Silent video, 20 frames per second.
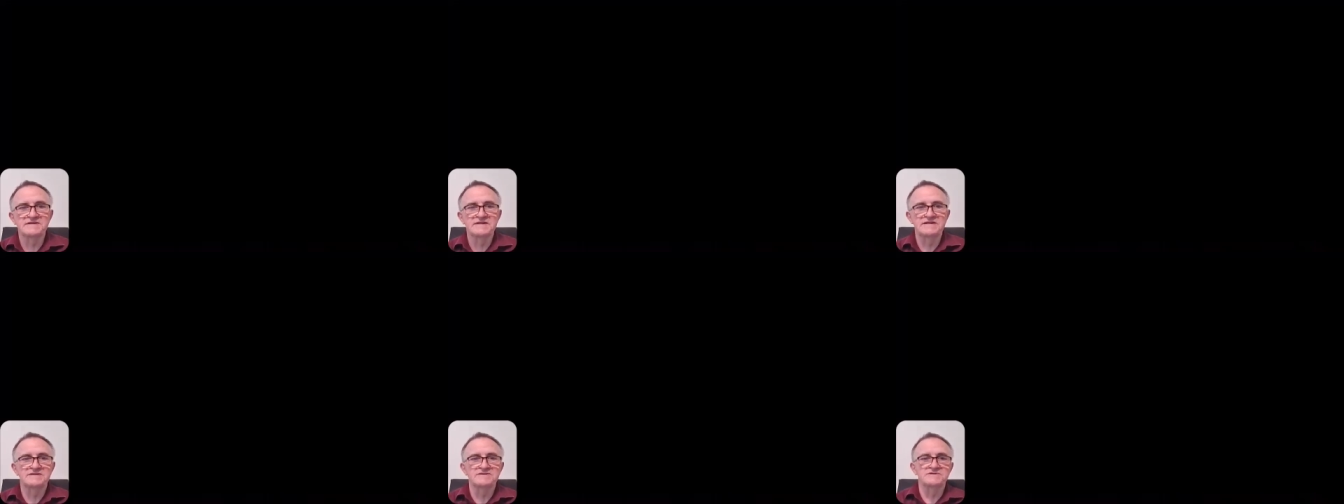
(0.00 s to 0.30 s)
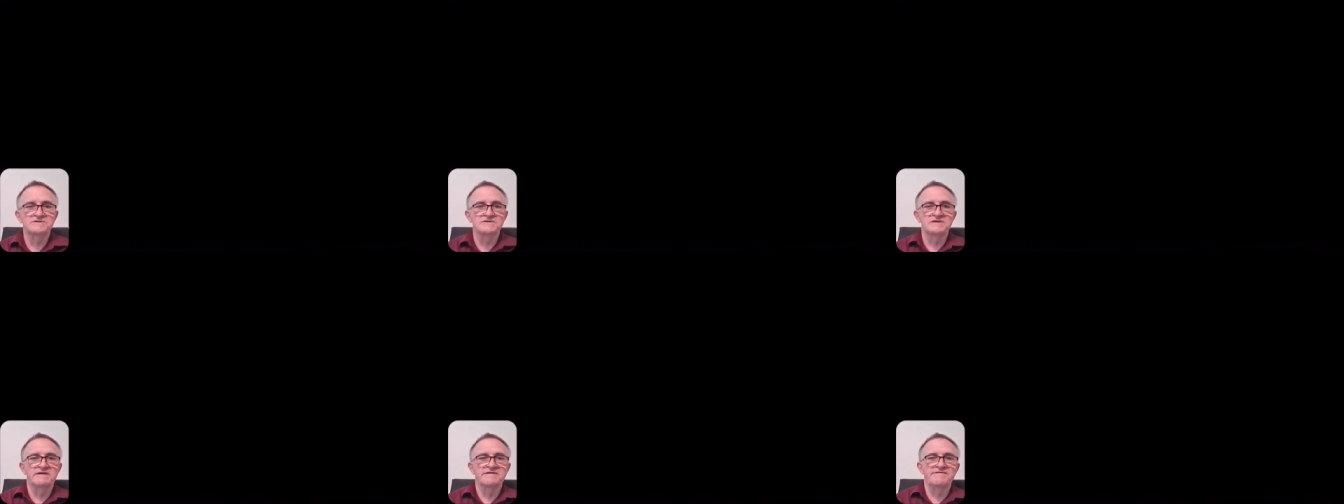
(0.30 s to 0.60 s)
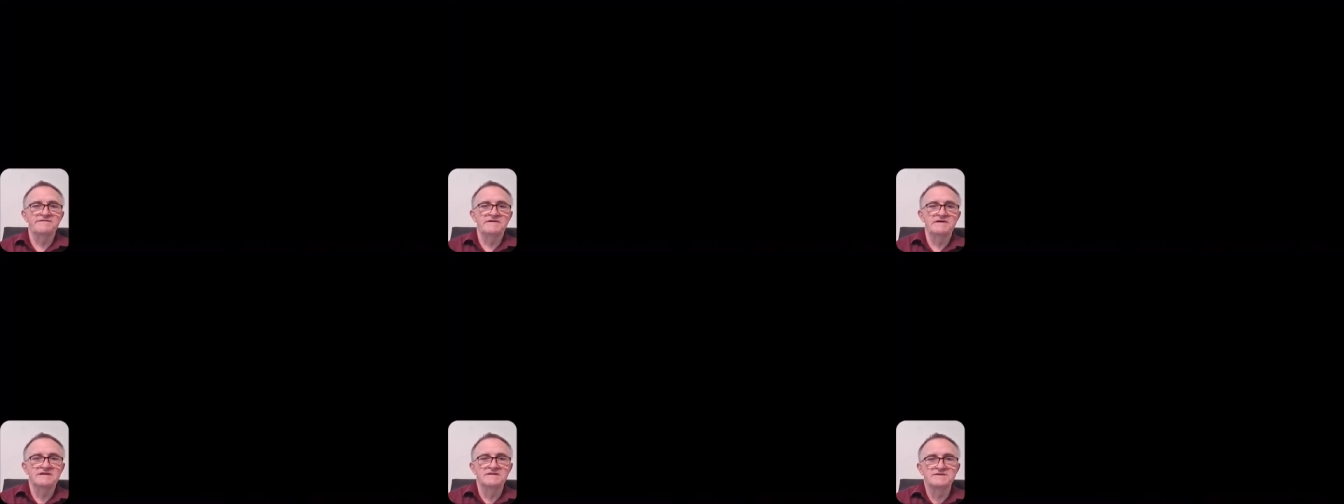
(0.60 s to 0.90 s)
is
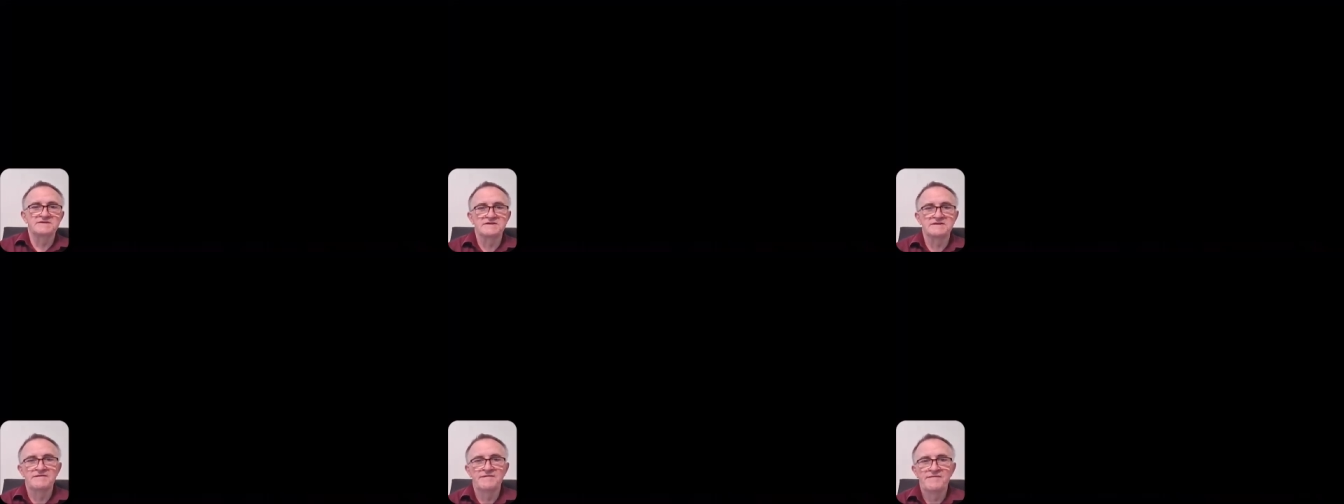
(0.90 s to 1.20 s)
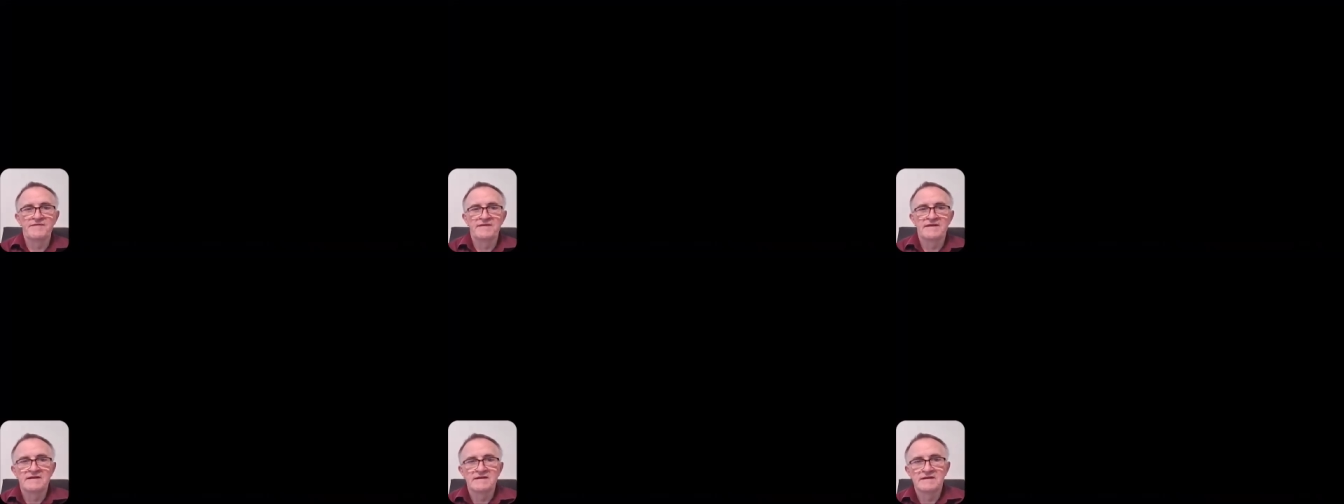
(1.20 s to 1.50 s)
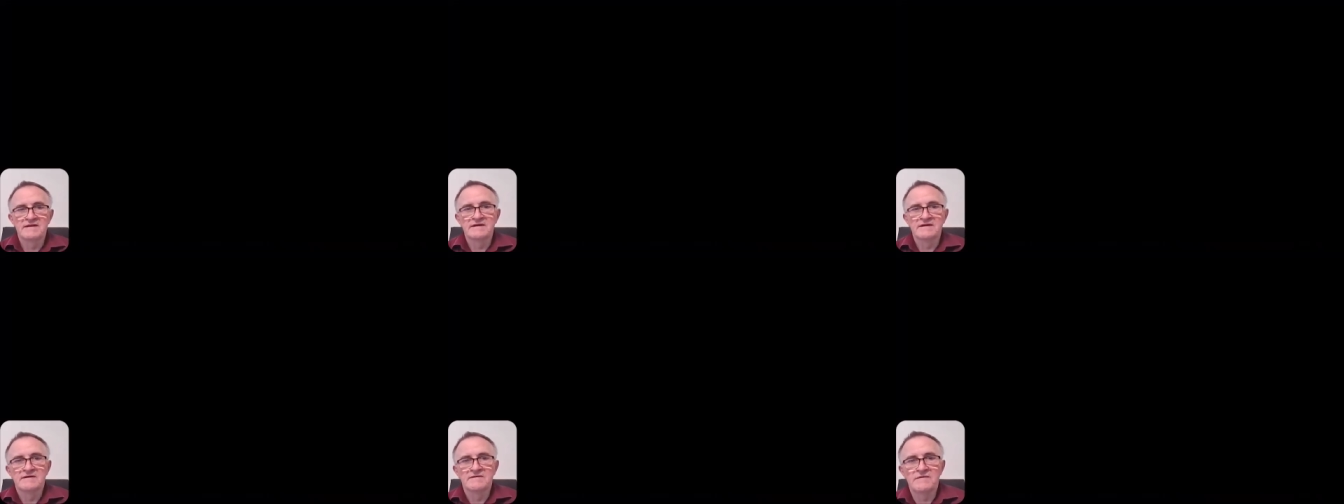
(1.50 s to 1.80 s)
dangerously false.
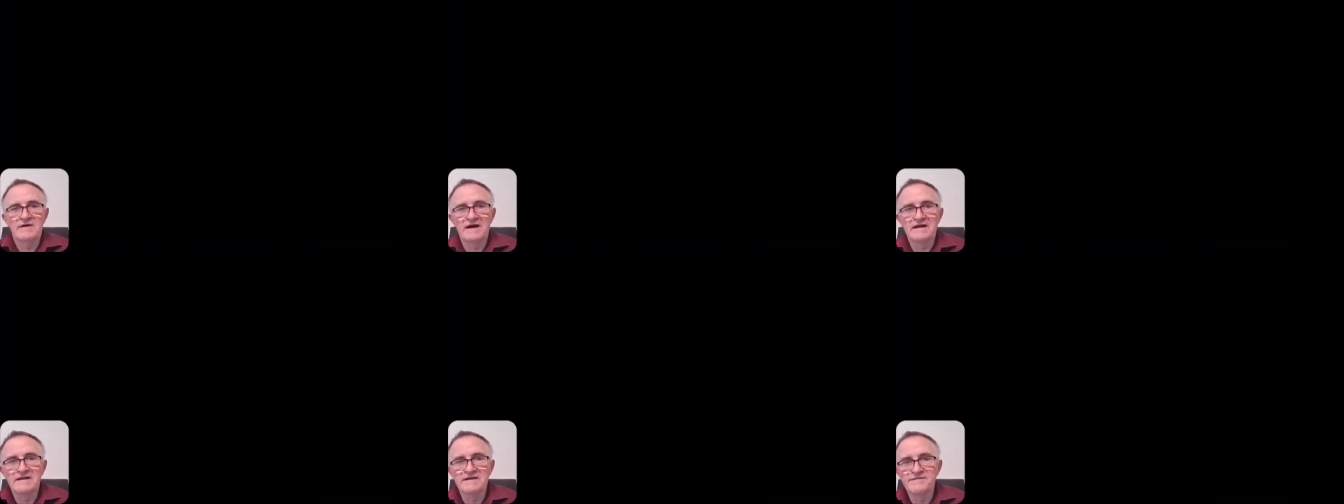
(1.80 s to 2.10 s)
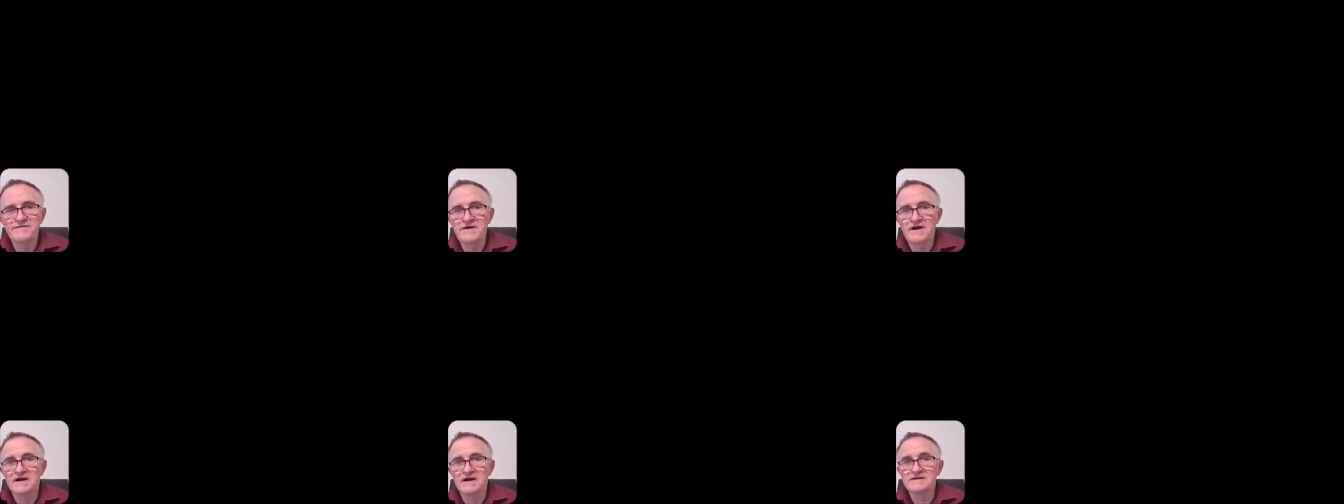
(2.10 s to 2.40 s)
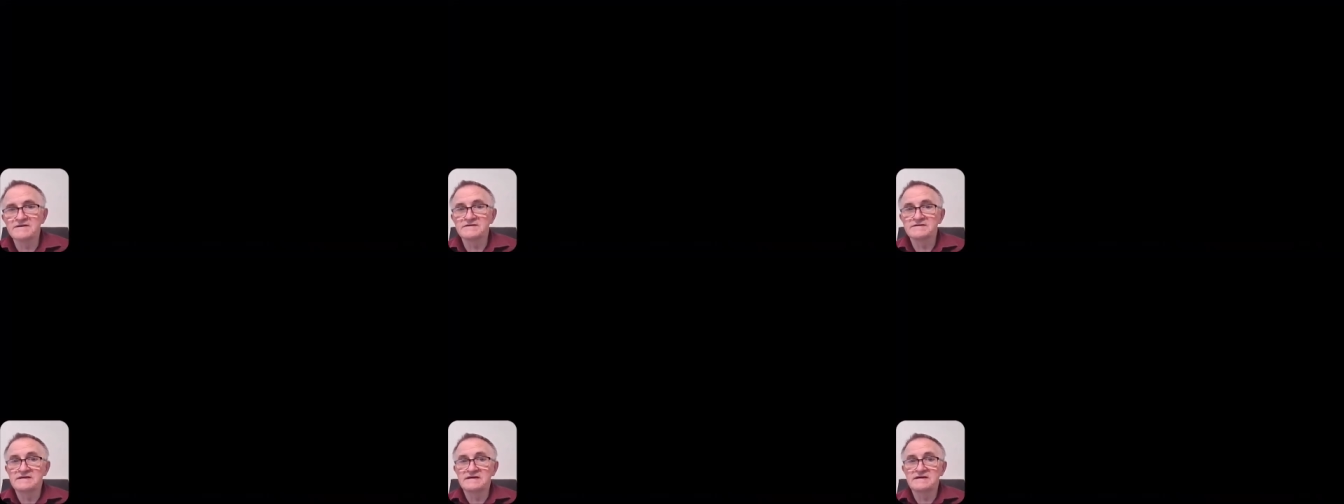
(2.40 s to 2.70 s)
While if you
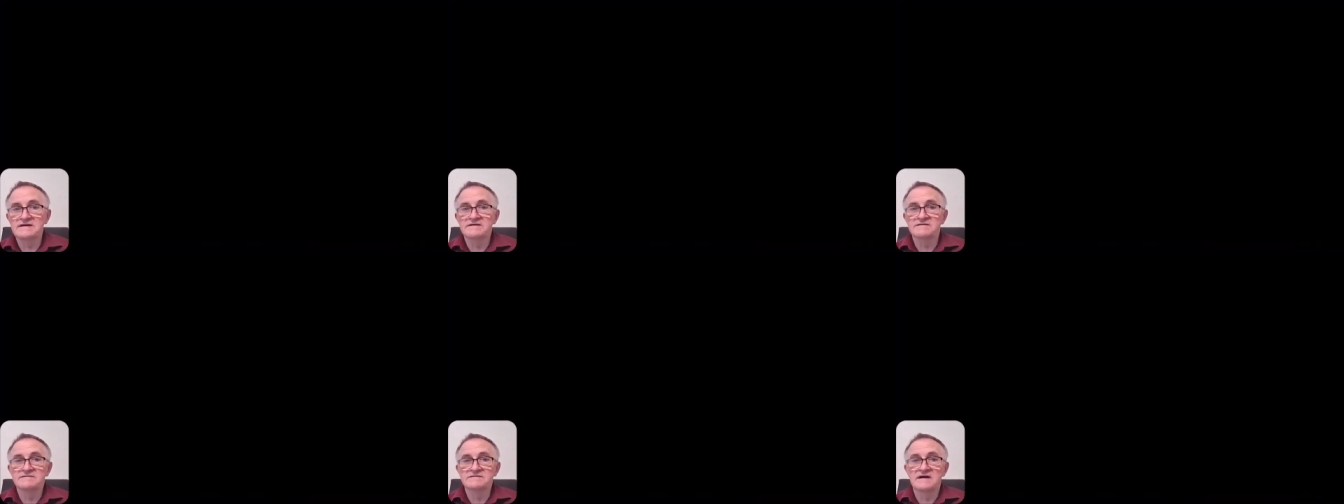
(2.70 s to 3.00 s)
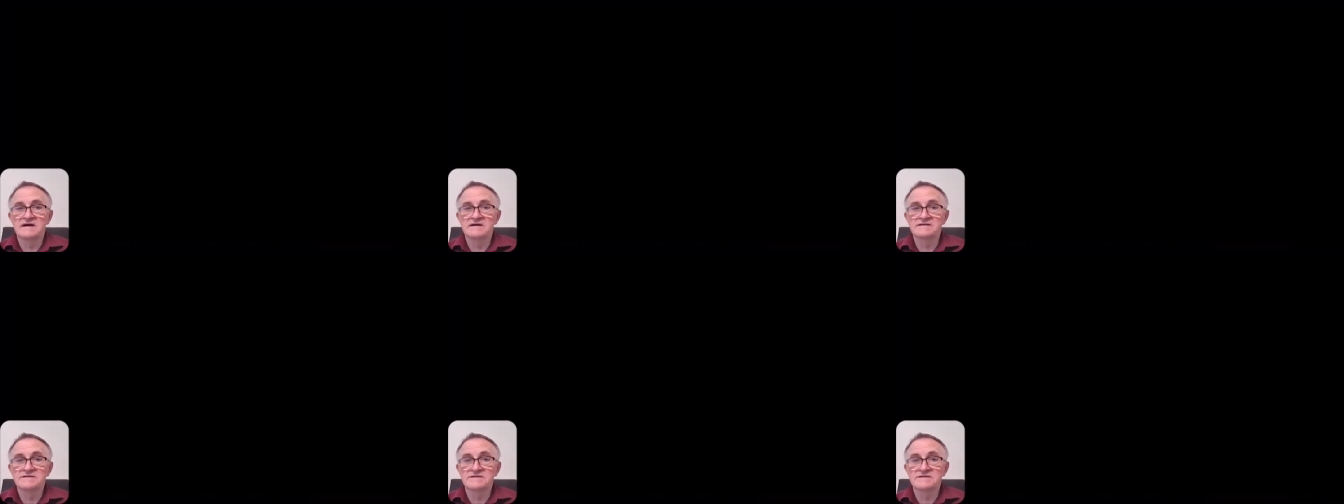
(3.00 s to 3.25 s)
hunker down